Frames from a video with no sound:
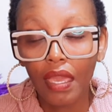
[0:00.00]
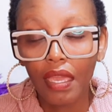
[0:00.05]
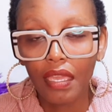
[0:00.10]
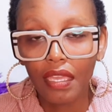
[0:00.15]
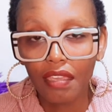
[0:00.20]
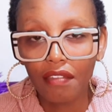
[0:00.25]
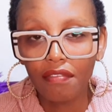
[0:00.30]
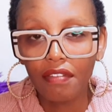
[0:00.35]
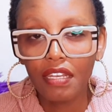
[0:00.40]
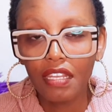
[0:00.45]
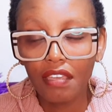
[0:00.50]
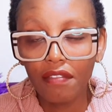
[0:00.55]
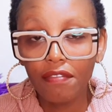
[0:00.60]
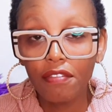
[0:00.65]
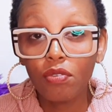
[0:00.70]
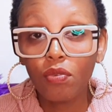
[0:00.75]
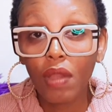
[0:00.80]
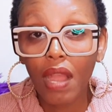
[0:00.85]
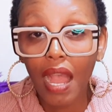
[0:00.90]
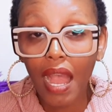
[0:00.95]
Even if
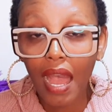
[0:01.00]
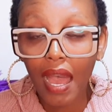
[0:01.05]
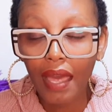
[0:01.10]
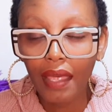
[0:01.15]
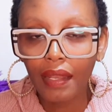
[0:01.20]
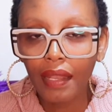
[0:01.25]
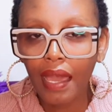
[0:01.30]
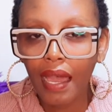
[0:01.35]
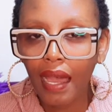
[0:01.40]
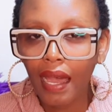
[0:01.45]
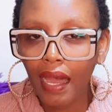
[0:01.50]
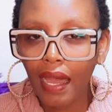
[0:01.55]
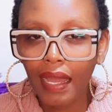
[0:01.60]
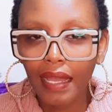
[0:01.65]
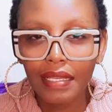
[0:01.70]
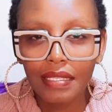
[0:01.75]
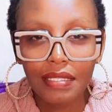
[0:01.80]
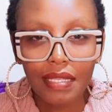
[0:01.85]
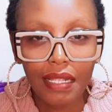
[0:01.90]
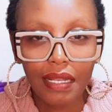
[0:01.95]
you earn a
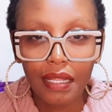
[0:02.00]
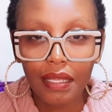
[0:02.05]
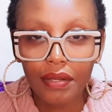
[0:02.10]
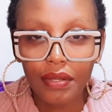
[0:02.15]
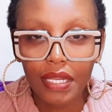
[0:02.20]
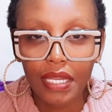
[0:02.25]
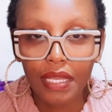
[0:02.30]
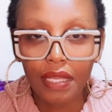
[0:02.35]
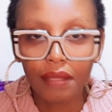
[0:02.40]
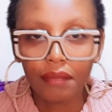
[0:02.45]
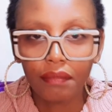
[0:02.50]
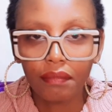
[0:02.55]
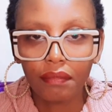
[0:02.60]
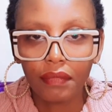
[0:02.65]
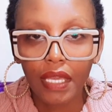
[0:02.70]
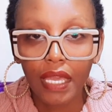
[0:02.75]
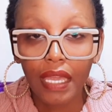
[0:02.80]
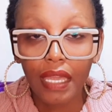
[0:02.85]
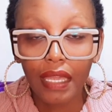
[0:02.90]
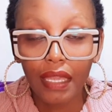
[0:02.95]
high salary,
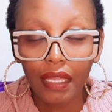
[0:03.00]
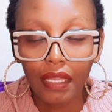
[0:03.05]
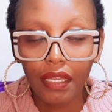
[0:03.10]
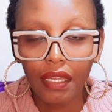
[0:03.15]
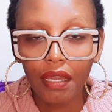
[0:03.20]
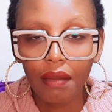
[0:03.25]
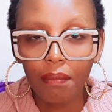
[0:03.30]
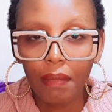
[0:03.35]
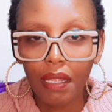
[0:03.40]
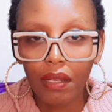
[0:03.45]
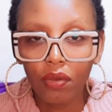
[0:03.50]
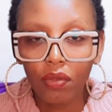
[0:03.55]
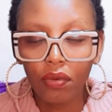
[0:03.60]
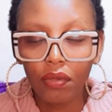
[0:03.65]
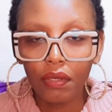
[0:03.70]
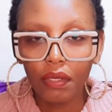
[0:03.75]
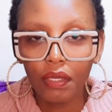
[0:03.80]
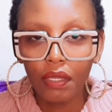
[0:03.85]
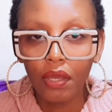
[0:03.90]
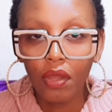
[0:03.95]
income
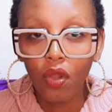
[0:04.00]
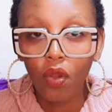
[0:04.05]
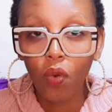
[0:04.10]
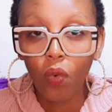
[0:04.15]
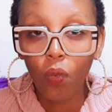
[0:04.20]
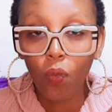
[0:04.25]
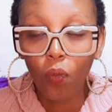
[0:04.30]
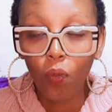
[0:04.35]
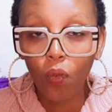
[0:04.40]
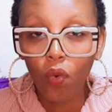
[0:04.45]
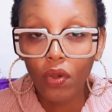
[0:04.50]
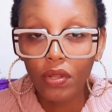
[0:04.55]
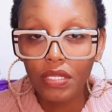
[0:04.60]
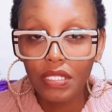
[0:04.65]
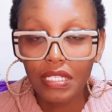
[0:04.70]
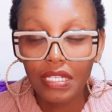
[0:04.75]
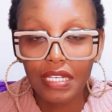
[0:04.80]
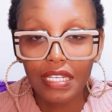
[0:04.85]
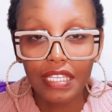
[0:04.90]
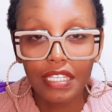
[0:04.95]
alone
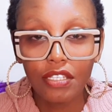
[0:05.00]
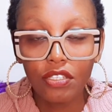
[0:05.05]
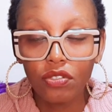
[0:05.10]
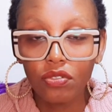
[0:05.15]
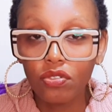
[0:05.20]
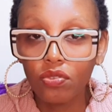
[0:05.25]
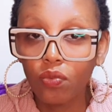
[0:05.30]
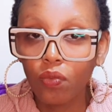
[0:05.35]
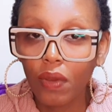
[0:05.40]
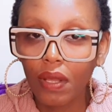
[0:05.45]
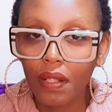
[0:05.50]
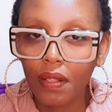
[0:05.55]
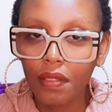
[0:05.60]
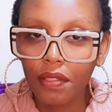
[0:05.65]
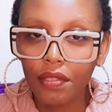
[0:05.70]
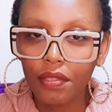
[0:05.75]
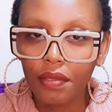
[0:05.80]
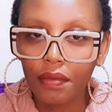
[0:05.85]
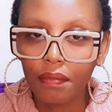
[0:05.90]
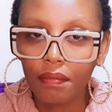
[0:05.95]
won't lead you to wealth.
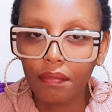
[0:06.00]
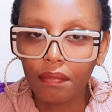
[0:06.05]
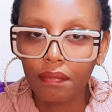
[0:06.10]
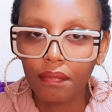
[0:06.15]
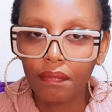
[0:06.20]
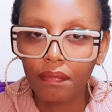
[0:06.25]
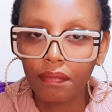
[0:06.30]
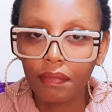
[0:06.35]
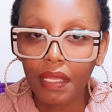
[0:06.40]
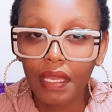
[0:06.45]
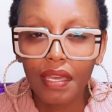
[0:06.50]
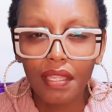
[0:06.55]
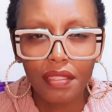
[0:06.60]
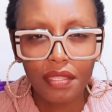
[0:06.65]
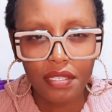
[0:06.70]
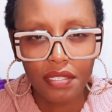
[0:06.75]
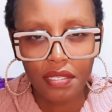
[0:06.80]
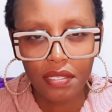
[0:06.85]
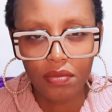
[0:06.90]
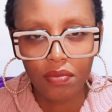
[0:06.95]
And
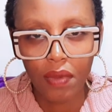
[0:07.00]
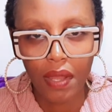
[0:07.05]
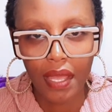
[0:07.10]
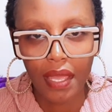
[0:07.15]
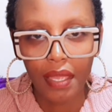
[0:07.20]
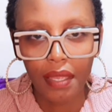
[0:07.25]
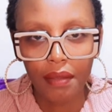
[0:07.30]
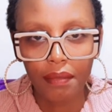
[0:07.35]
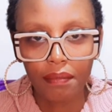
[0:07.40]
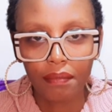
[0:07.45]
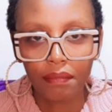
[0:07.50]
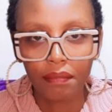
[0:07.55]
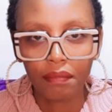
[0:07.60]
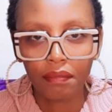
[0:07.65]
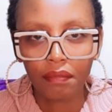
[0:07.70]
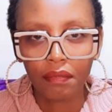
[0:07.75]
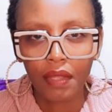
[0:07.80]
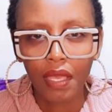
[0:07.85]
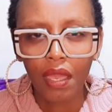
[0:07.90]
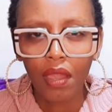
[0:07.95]
this is why.
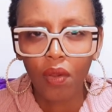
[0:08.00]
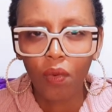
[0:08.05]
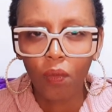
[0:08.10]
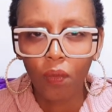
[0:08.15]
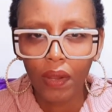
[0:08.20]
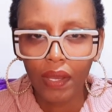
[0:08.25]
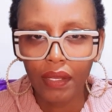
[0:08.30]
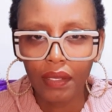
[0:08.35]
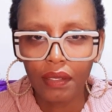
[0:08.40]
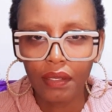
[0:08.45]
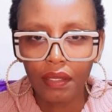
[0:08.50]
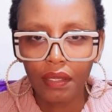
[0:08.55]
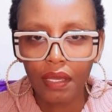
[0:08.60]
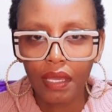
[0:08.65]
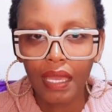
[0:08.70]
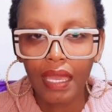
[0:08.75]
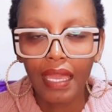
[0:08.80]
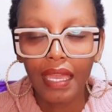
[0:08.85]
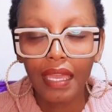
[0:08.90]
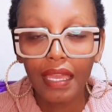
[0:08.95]
1,
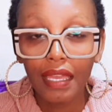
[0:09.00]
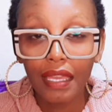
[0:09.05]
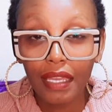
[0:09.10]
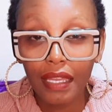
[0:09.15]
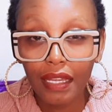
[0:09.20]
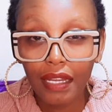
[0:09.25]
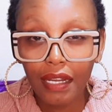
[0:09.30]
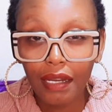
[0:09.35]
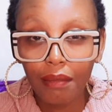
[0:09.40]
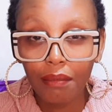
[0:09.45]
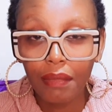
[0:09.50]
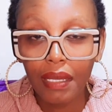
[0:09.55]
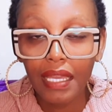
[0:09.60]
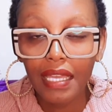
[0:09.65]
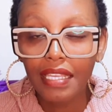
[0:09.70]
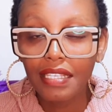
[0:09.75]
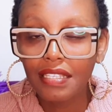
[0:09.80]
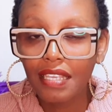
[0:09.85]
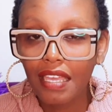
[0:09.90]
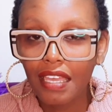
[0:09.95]
income
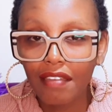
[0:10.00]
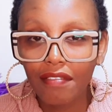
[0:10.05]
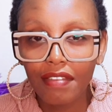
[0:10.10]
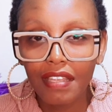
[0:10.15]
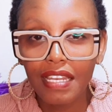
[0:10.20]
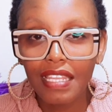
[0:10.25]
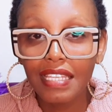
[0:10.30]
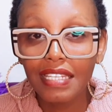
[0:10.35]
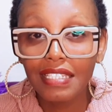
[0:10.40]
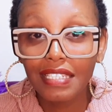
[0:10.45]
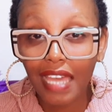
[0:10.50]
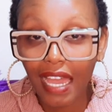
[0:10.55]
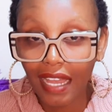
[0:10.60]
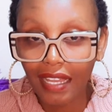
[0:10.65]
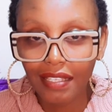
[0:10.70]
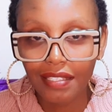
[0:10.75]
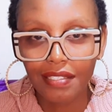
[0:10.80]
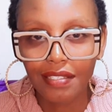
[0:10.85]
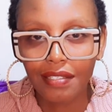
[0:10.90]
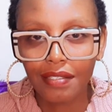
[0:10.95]
is heavily
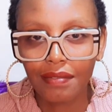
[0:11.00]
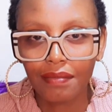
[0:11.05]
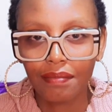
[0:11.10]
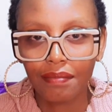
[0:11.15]
taxed.